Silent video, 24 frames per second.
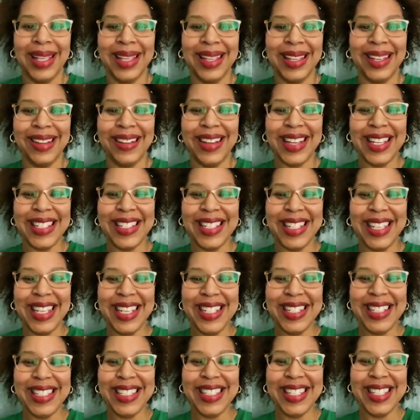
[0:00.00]

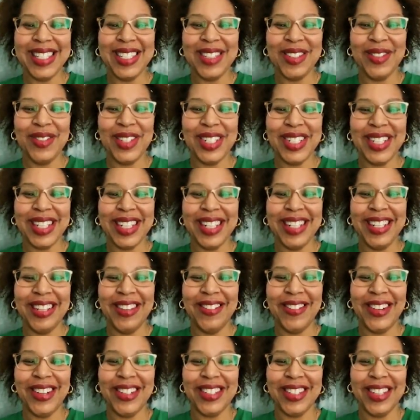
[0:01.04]
Congratulations, Eastern Michigan
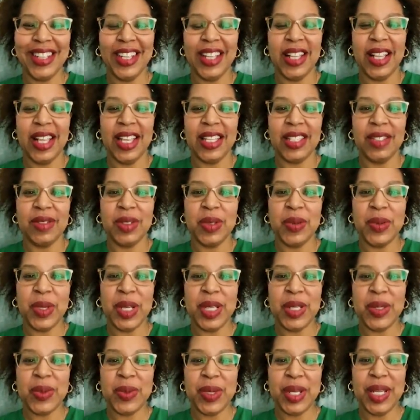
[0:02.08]
University class of
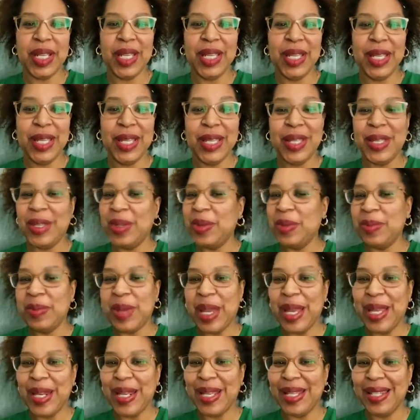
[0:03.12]
2020. You
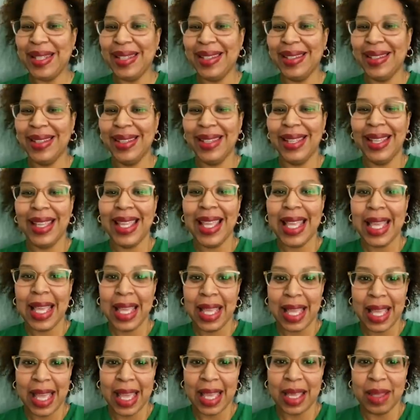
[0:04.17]
made it.
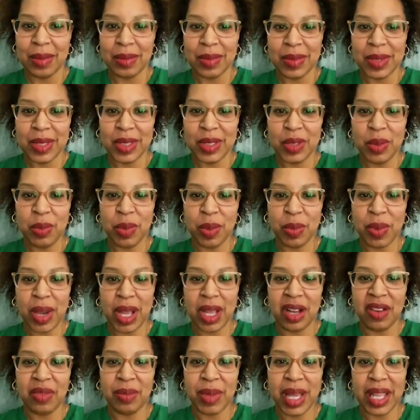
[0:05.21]
I am super
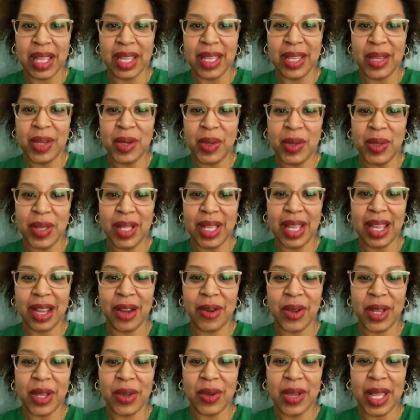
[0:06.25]
proud of my Eagle,
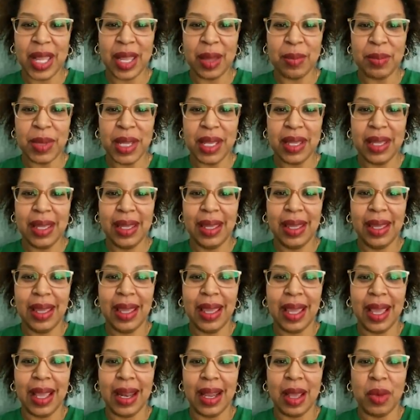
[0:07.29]
Ariel Hamby,
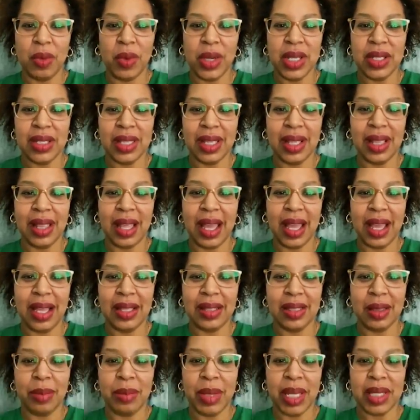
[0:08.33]
and I wish the
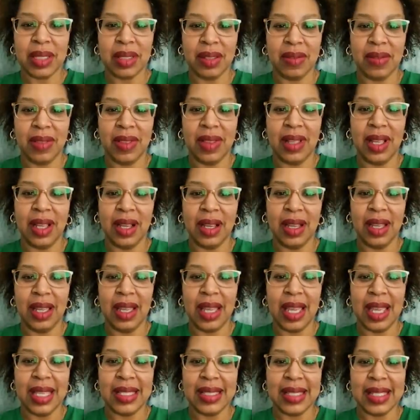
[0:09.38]
class the best of luck
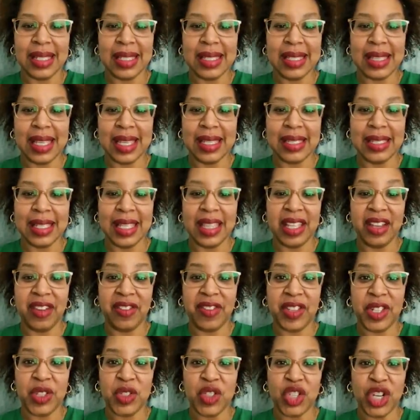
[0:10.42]
and success in their
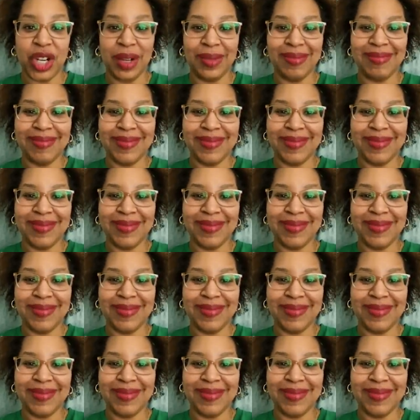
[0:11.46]
future.